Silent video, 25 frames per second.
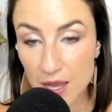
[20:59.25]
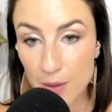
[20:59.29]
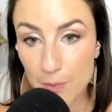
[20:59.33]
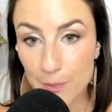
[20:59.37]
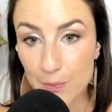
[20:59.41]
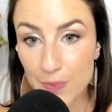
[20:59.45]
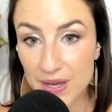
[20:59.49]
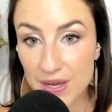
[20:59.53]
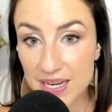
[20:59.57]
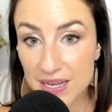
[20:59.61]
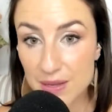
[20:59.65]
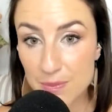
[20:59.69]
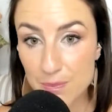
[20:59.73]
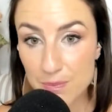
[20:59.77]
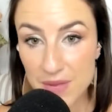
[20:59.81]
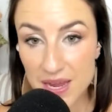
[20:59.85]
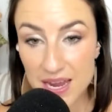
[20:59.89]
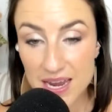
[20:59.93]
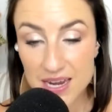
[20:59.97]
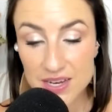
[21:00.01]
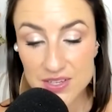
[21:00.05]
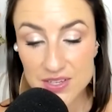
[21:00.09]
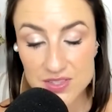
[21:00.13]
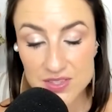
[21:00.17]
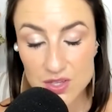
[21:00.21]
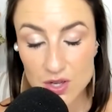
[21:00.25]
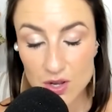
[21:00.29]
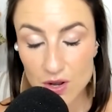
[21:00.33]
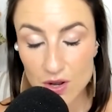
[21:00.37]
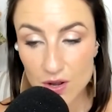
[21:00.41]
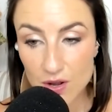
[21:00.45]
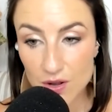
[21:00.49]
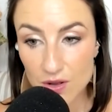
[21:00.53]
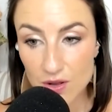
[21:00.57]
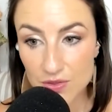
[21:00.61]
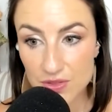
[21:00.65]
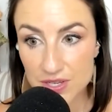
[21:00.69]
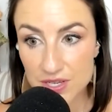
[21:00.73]
but it makes
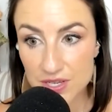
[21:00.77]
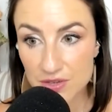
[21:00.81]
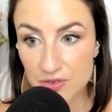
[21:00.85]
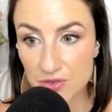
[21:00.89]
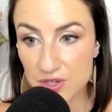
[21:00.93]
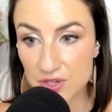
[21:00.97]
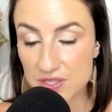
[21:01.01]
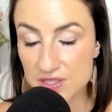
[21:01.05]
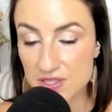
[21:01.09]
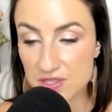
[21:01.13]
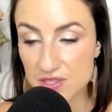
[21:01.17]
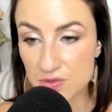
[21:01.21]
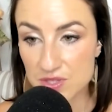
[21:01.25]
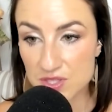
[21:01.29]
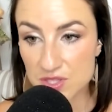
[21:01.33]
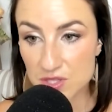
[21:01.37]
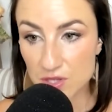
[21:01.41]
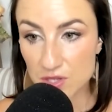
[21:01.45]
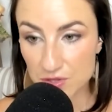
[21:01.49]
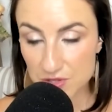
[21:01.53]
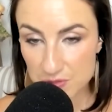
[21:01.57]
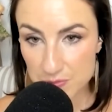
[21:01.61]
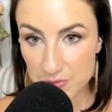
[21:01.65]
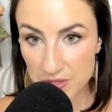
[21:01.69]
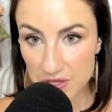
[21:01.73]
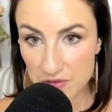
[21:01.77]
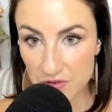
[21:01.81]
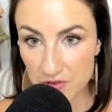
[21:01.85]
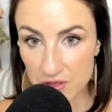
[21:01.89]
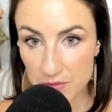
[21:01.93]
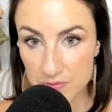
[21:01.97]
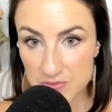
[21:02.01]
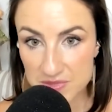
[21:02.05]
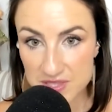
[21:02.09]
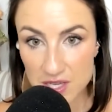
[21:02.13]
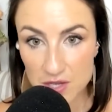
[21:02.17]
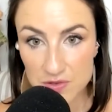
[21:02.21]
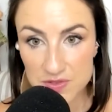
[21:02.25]
all the difference. The results speak for
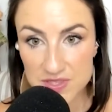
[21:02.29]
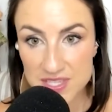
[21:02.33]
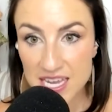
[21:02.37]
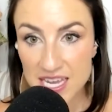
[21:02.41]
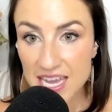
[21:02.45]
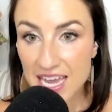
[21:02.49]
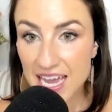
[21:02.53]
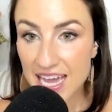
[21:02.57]
themselves.